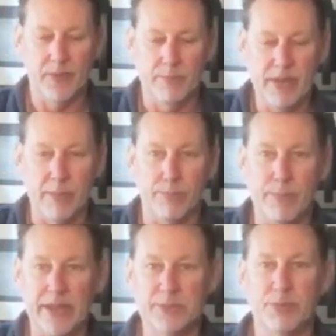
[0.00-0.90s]
be the
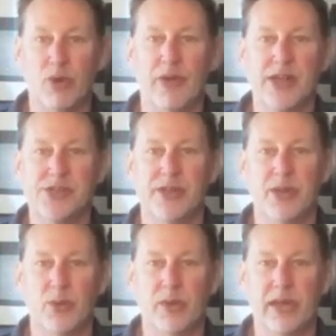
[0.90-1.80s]
best progression
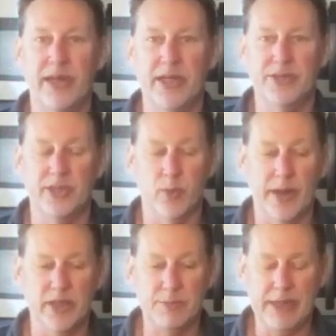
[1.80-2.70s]
in order to taste these
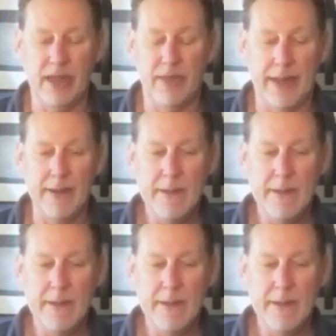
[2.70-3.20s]
wines, meaning that